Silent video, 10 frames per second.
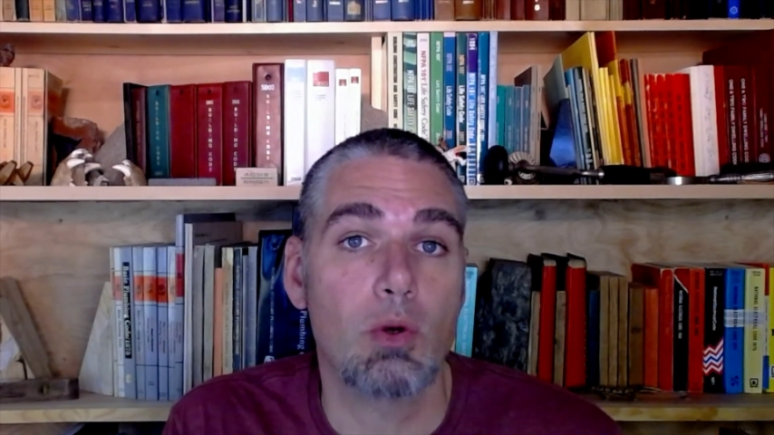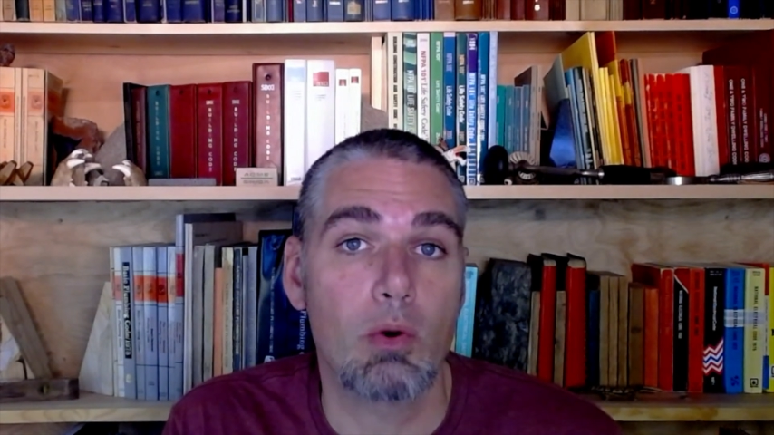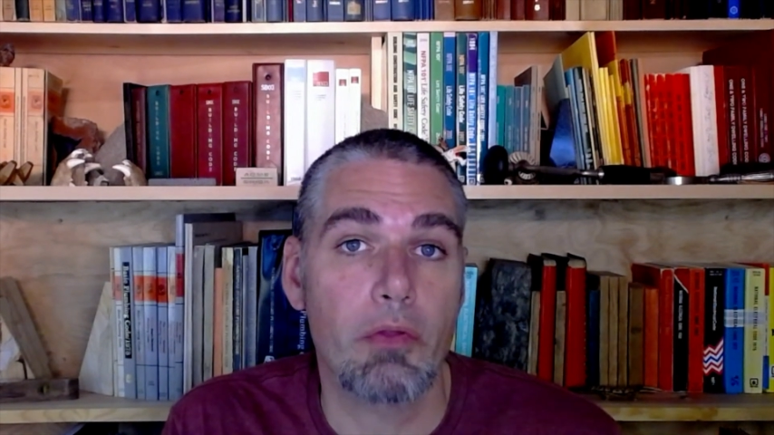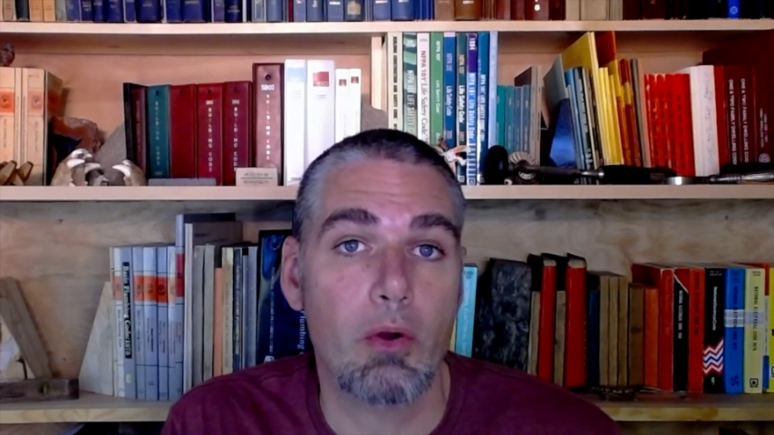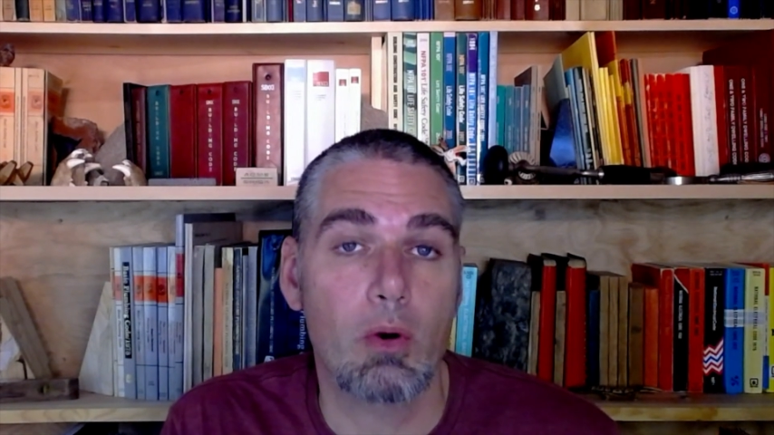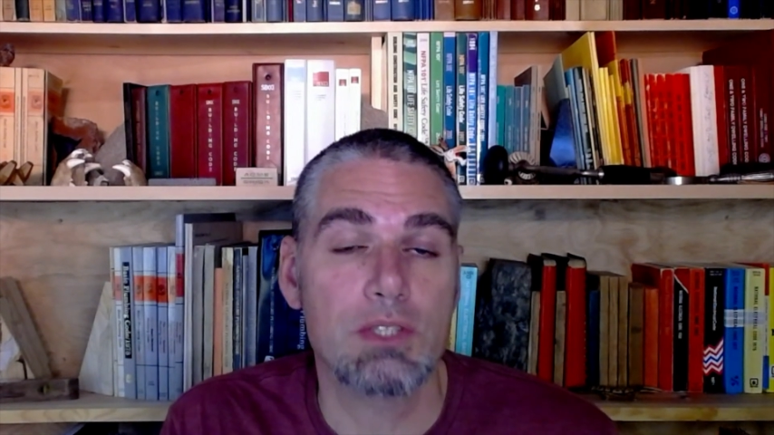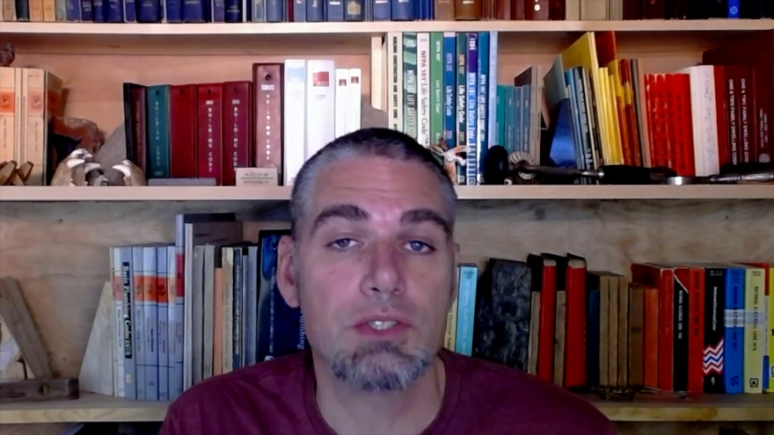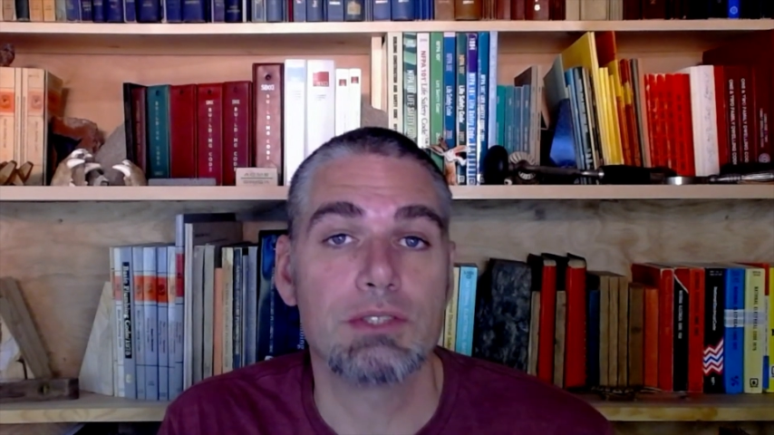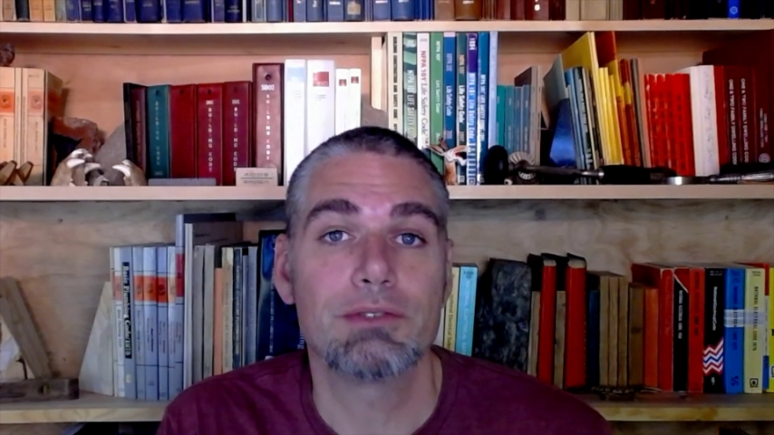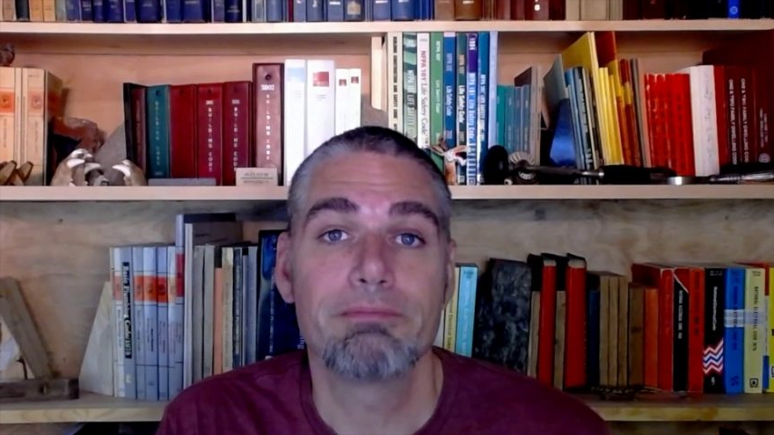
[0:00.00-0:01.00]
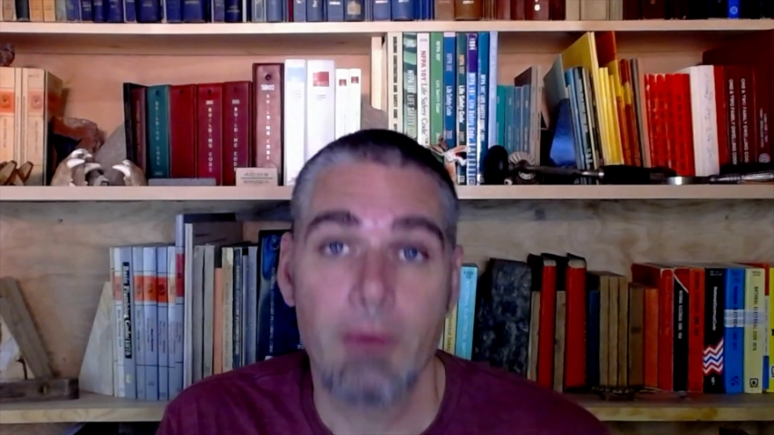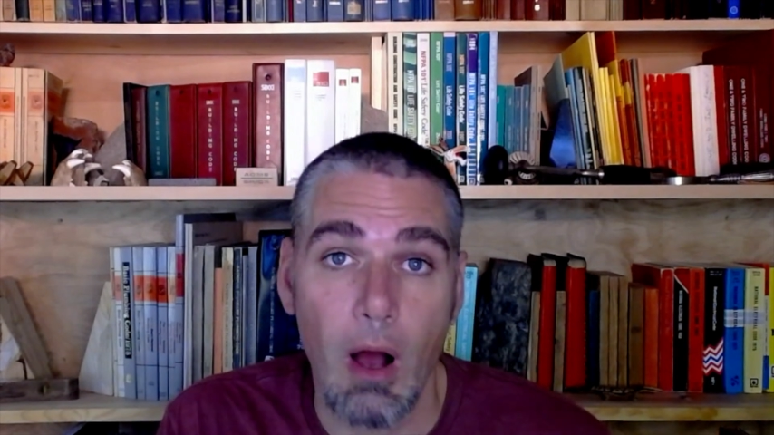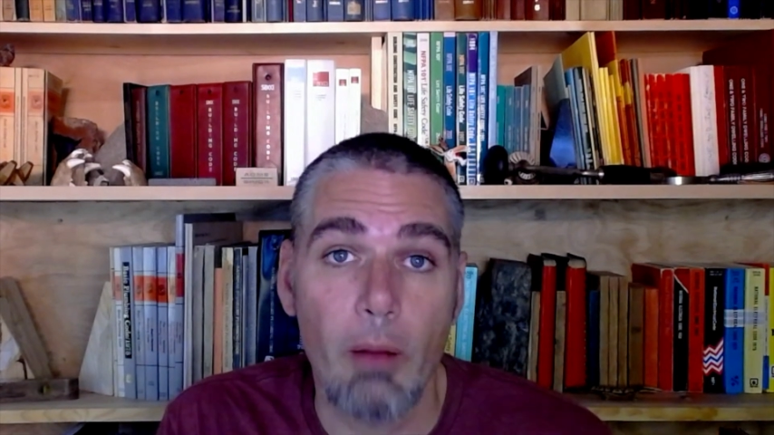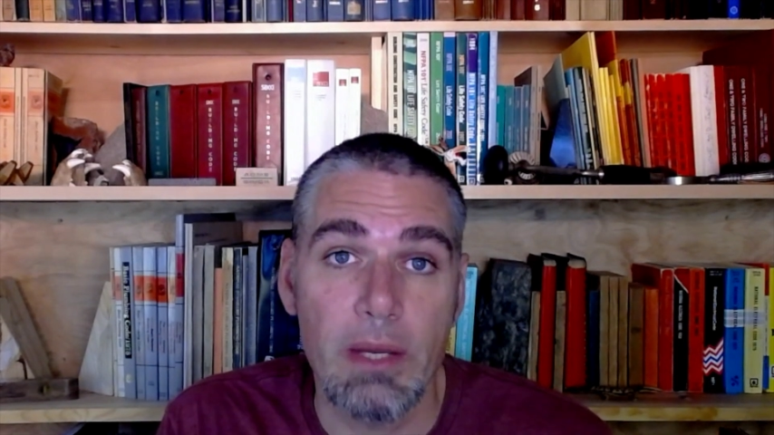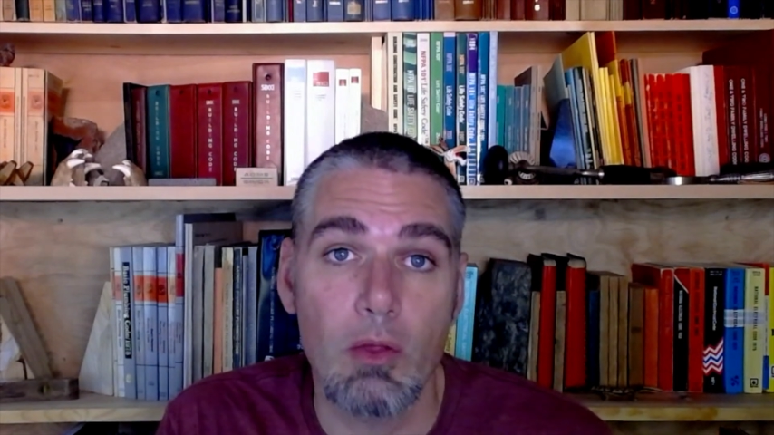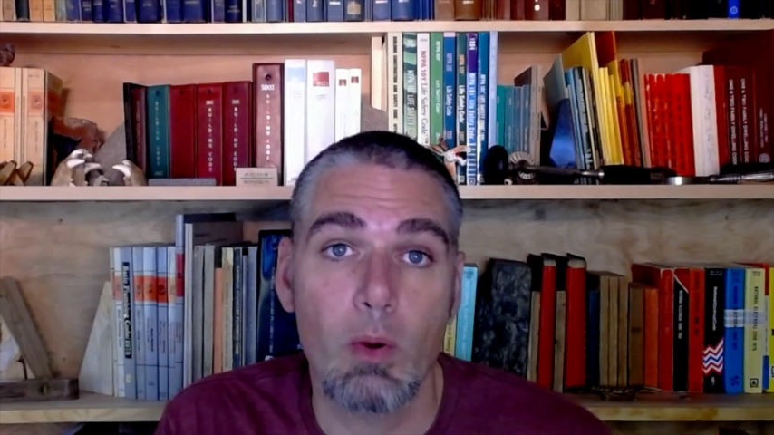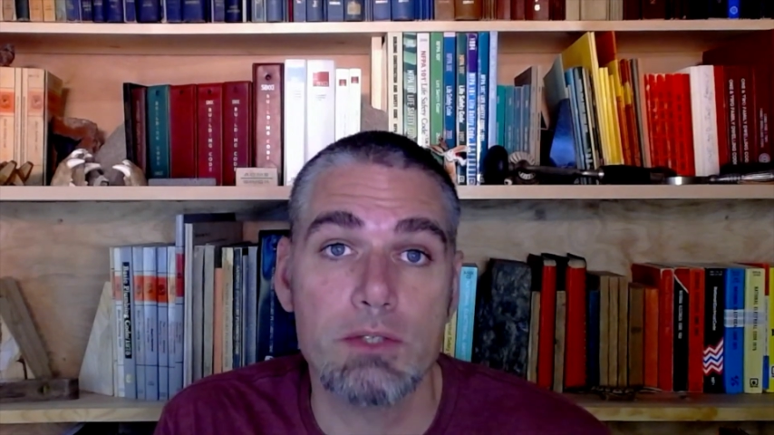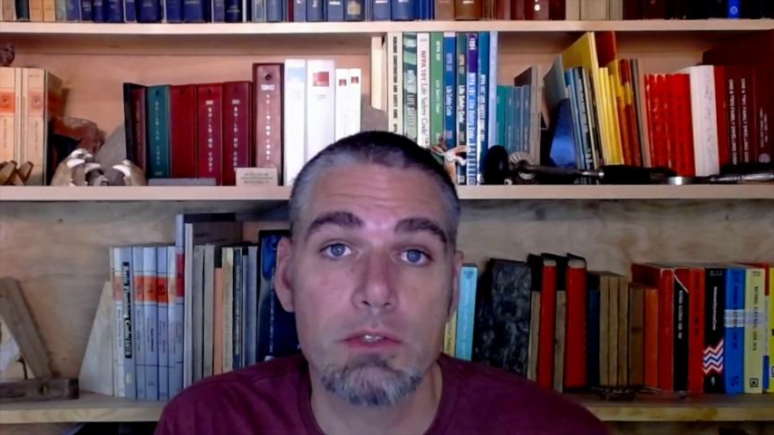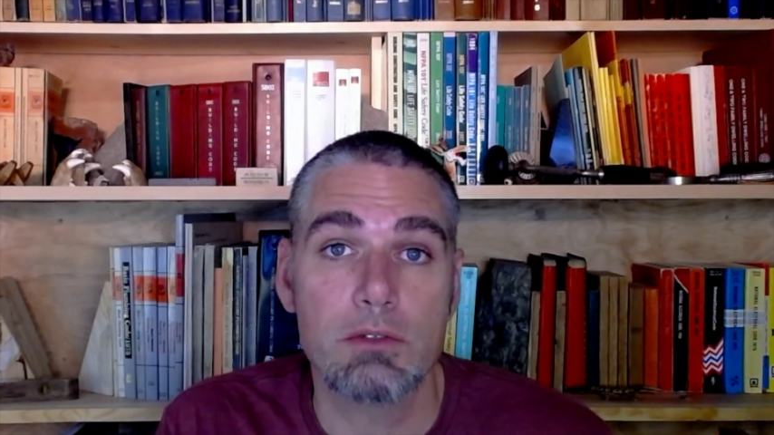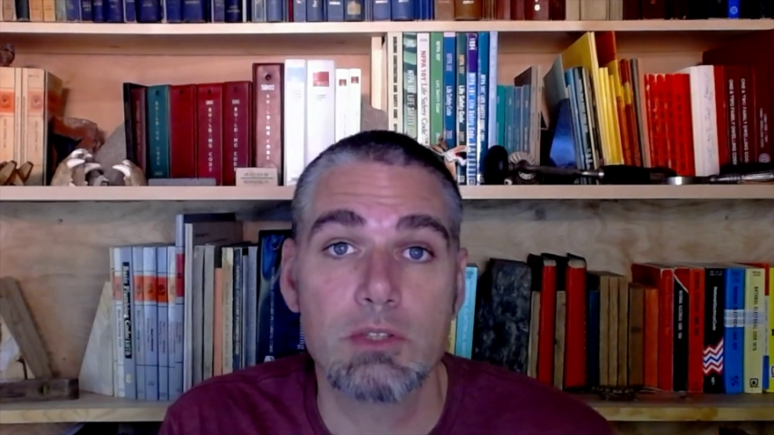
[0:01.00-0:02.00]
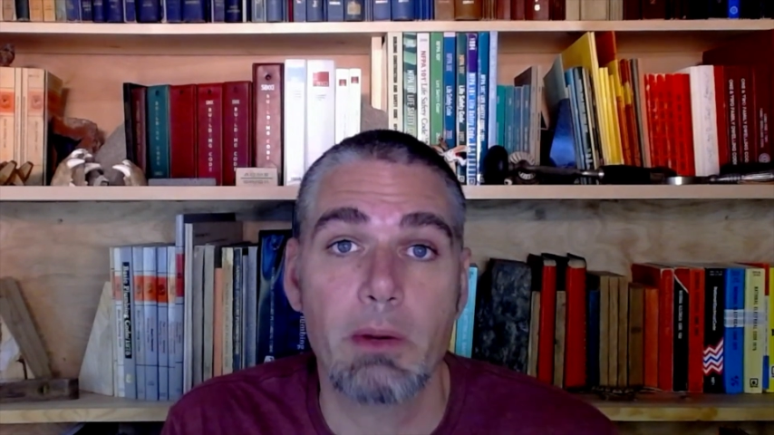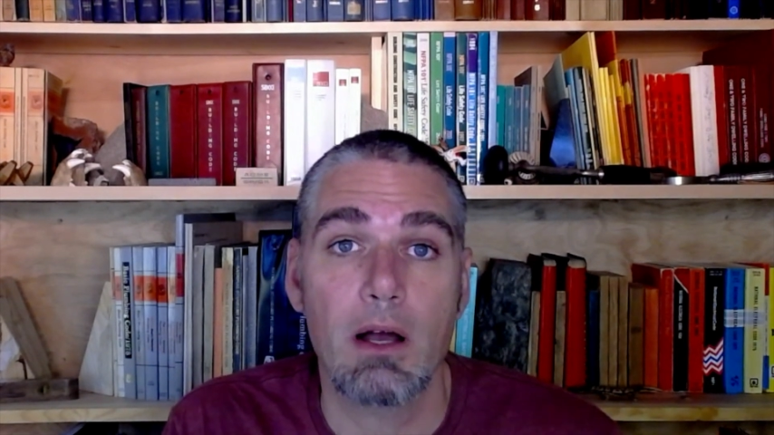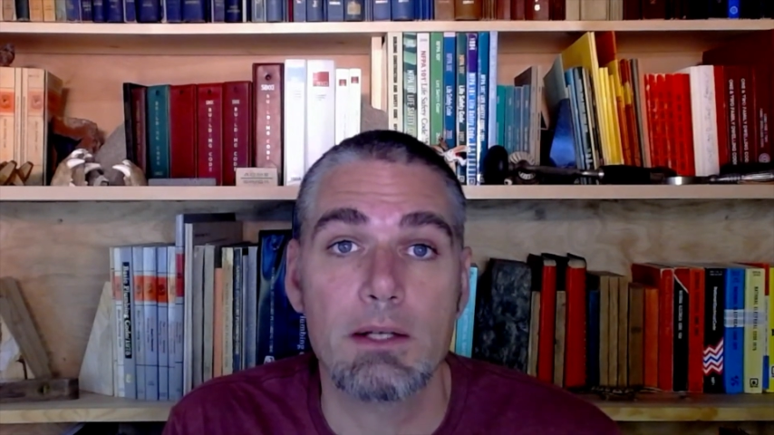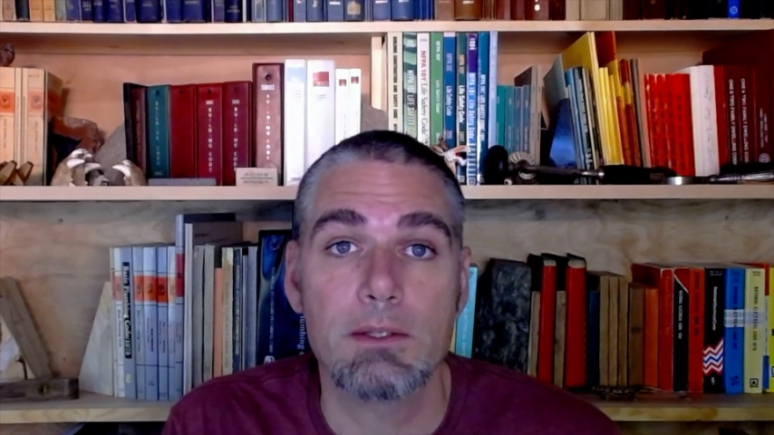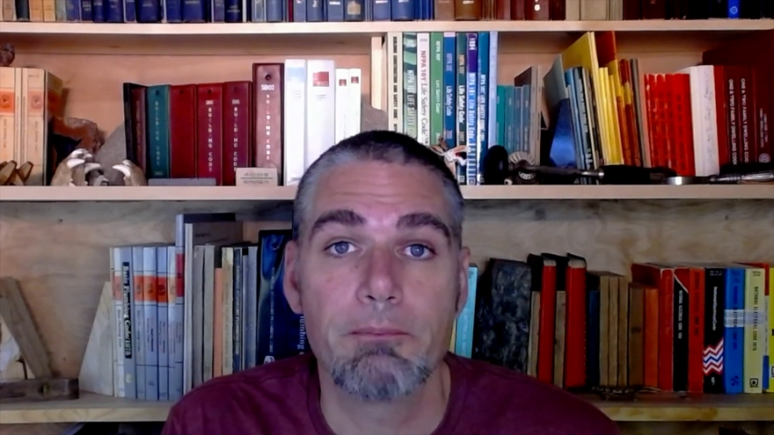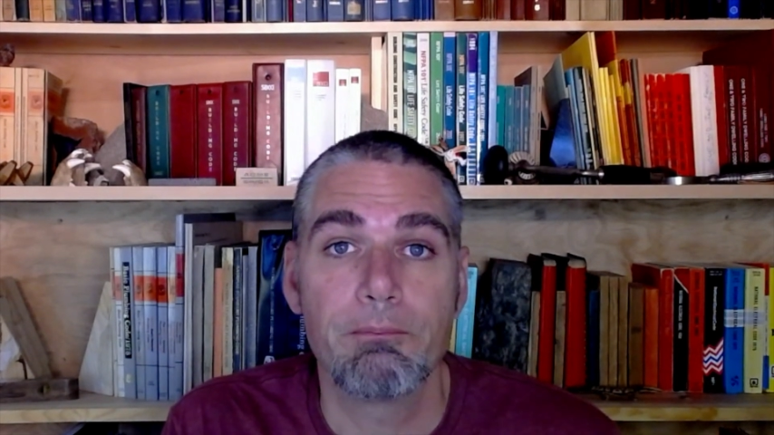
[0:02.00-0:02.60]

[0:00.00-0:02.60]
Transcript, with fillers: or the courses. I'll be the one to respond.